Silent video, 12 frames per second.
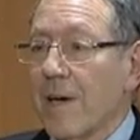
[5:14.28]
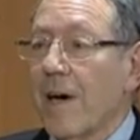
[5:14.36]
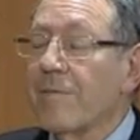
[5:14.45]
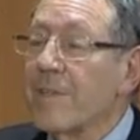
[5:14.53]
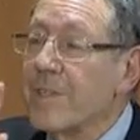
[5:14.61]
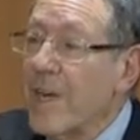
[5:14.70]

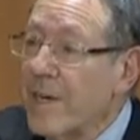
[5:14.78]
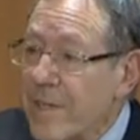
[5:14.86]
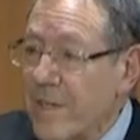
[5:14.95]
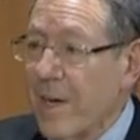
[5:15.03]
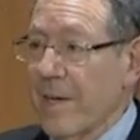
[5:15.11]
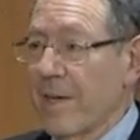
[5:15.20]
of the
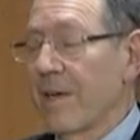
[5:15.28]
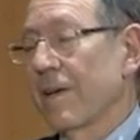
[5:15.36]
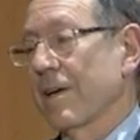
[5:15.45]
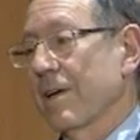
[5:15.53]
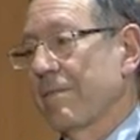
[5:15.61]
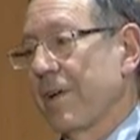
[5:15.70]
Genocide
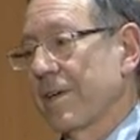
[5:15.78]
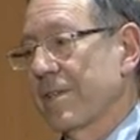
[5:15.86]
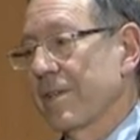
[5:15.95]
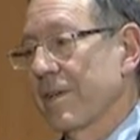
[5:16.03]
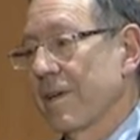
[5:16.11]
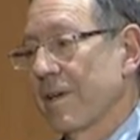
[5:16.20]
Convention,